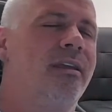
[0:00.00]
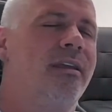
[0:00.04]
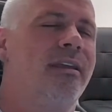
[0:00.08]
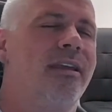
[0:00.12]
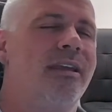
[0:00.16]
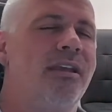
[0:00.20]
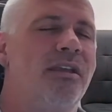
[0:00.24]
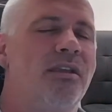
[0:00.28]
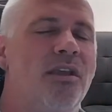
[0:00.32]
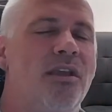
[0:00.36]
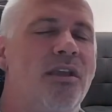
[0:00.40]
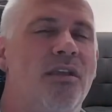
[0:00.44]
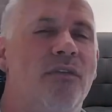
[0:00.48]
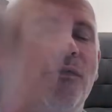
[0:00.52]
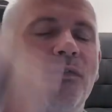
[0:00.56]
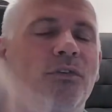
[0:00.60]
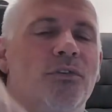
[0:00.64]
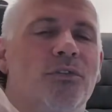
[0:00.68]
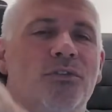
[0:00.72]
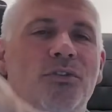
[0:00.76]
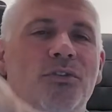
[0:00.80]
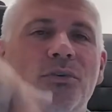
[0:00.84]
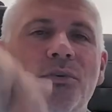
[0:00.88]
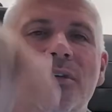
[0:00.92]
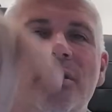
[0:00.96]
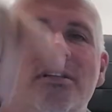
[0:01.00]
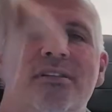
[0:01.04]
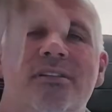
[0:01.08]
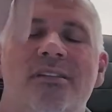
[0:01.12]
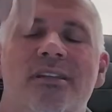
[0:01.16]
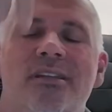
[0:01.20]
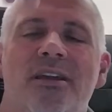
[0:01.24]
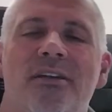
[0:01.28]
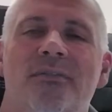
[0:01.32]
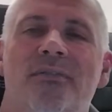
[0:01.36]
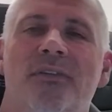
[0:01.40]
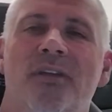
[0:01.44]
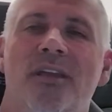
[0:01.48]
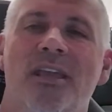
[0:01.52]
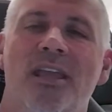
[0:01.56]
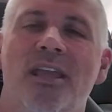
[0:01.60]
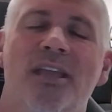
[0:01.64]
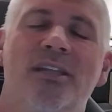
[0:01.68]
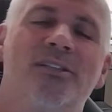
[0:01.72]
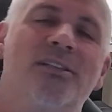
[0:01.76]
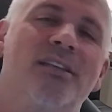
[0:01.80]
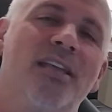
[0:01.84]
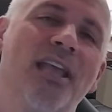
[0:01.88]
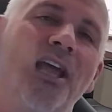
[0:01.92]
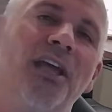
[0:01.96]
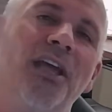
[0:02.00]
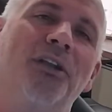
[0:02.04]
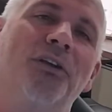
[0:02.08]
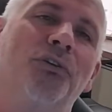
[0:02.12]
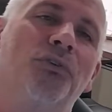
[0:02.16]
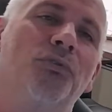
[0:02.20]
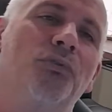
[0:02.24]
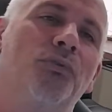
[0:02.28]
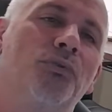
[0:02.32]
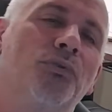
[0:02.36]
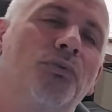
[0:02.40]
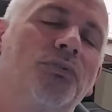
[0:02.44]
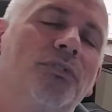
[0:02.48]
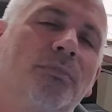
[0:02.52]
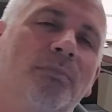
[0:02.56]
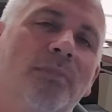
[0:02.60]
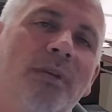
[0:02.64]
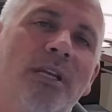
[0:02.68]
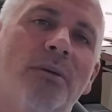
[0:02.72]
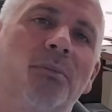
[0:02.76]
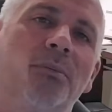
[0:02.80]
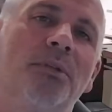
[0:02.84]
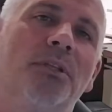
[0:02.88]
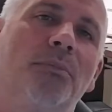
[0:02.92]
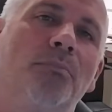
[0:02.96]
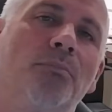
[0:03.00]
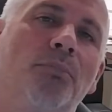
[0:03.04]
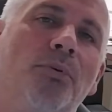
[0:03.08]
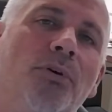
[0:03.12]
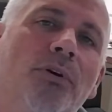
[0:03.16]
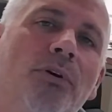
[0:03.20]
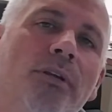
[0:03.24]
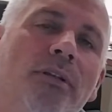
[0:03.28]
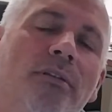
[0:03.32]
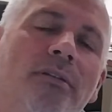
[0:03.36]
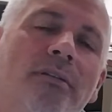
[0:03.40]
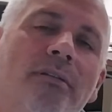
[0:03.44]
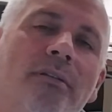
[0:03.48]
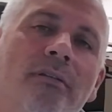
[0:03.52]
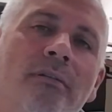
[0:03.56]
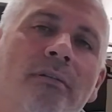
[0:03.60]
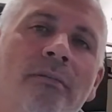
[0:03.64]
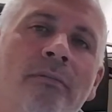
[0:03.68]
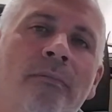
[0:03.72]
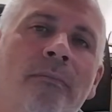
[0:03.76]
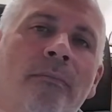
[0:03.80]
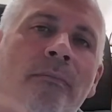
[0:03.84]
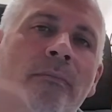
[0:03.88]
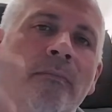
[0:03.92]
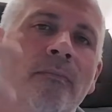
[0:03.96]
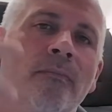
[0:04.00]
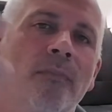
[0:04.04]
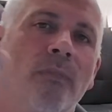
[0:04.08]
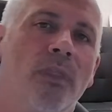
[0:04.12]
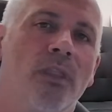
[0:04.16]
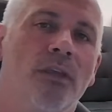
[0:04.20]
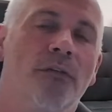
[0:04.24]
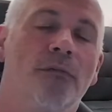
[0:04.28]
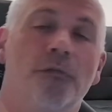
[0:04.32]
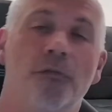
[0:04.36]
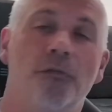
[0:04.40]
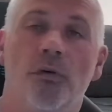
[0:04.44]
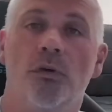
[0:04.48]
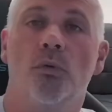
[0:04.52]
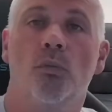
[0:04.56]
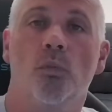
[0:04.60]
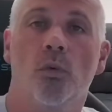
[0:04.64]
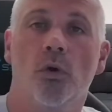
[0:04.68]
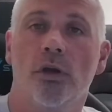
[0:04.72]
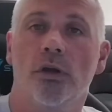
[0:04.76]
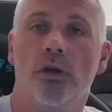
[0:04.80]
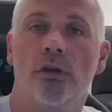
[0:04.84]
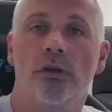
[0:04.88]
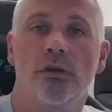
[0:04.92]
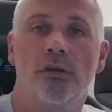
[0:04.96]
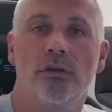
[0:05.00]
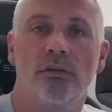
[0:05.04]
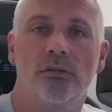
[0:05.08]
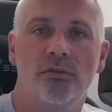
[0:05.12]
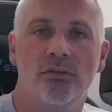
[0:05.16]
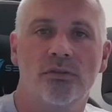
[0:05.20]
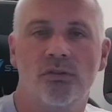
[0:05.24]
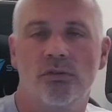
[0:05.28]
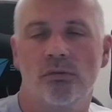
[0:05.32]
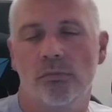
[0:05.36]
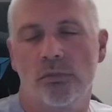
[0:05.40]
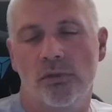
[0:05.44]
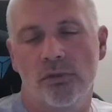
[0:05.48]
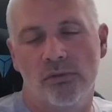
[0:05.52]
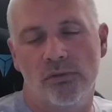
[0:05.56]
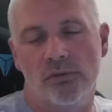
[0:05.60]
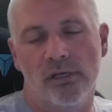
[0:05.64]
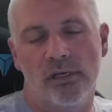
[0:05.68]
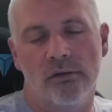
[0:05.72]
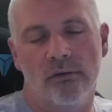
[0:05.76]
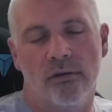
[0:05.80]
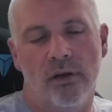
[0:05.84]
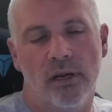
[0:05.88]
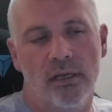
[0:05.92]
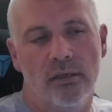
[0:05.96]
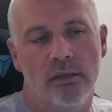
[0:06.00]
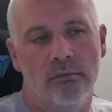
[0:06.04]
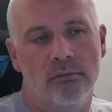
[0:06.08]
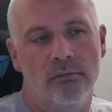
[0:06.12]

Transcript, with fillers: if you're doing stuff, it's kind of cool to be able to put footwork to music, right?